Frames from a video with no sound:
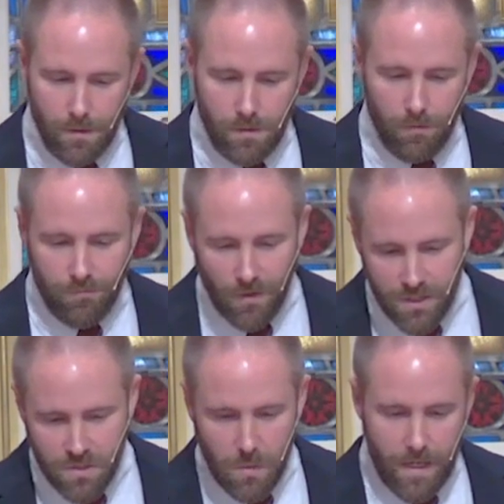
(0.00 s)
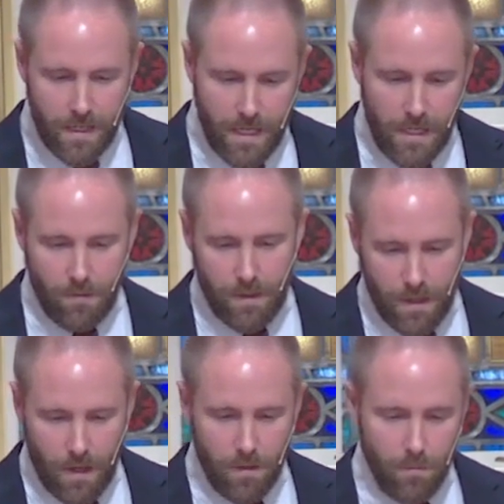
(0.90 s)
though fluctuating here and
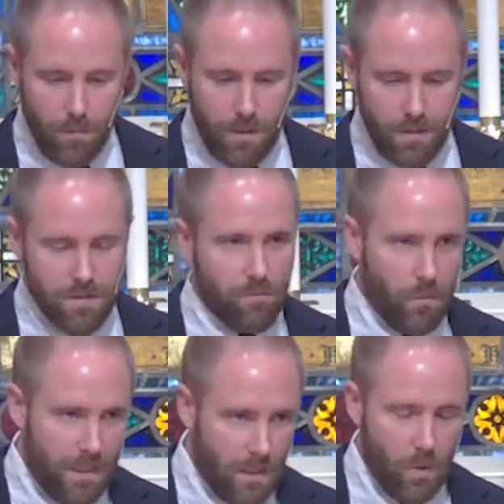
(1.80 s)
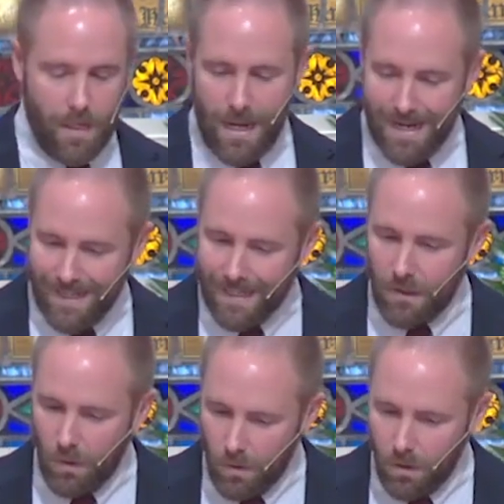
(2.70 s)
there because of relocating and uh,
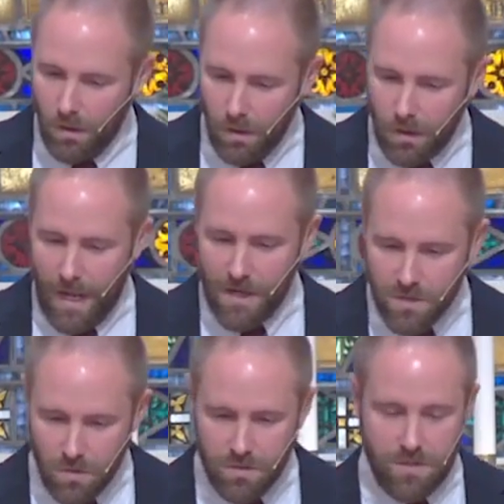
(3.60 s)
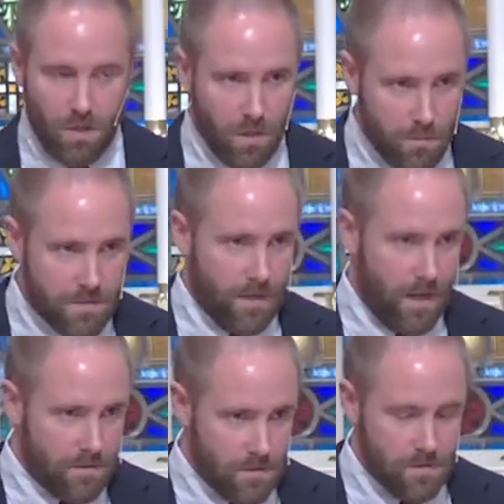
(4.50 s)
occasional
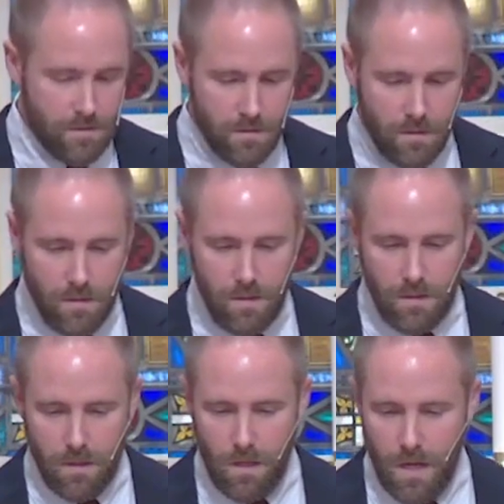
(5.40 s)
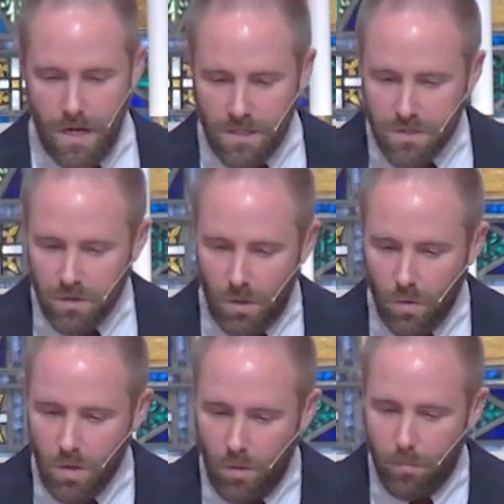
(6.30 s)
circumstances, each
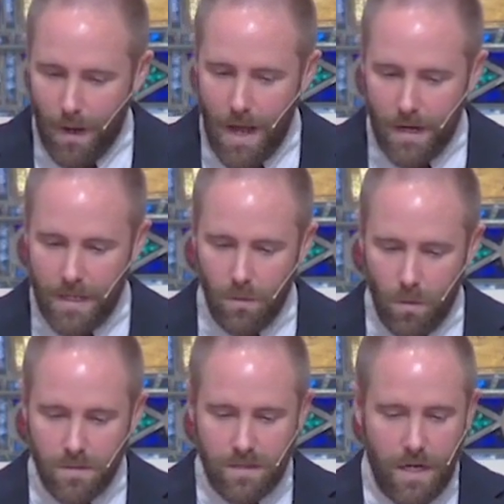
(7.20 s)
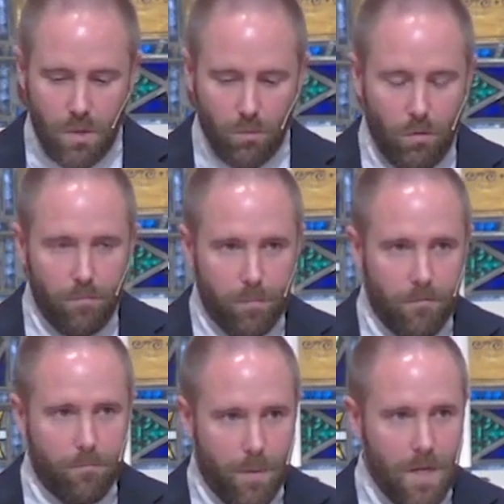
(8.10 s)
local body was a group
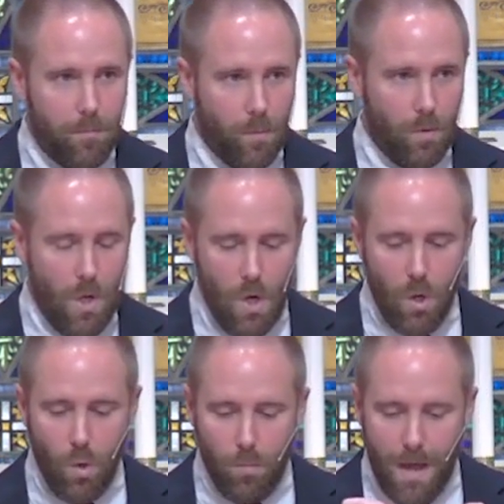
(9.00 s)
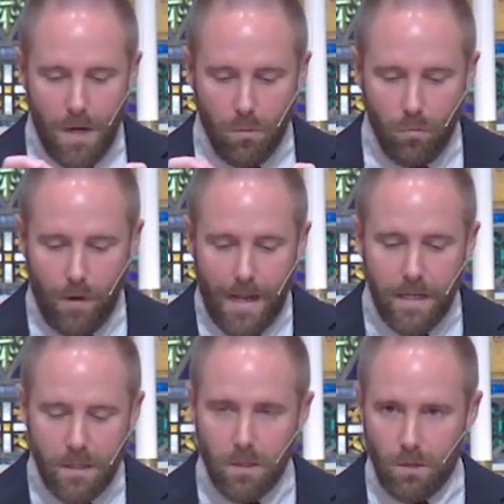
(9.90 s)
of people who met
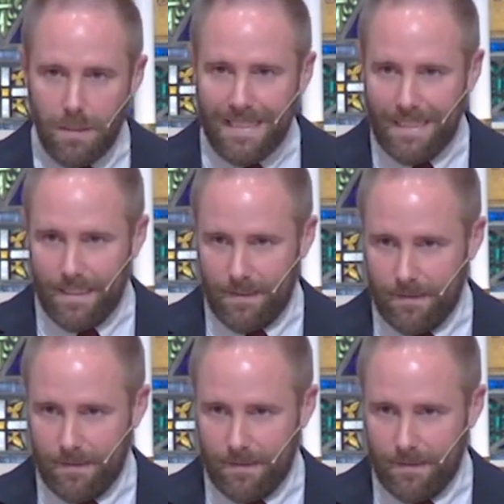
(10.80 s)
regularly,